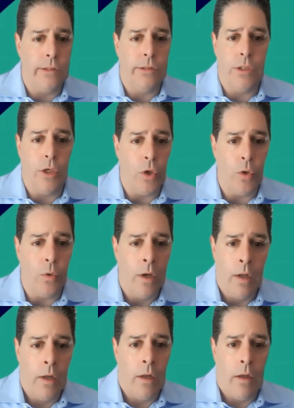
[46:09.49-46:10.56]
And so,
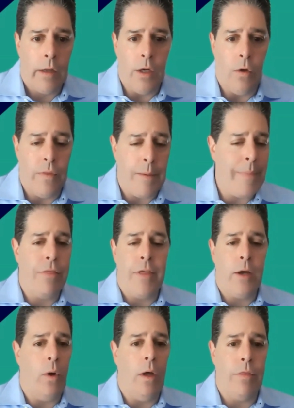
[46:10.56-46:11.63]
they may
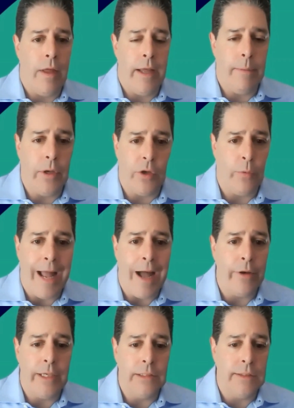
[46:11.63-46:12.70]
think one thing, but the
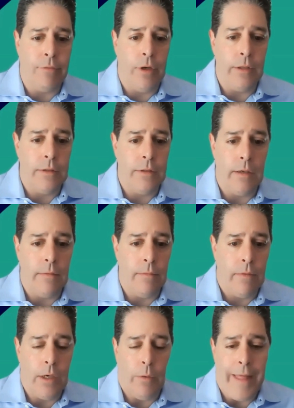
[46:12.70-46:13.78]
reality is different. And,
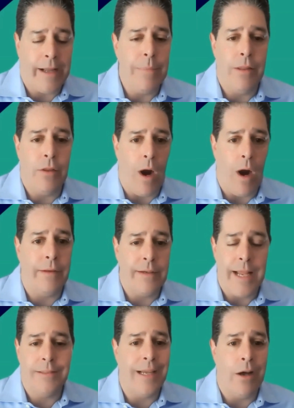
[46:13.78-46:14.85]
that can be the rock that
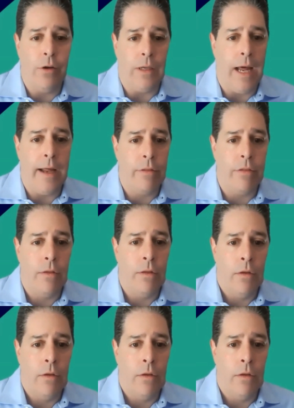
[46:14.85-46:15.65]
takes down Goliath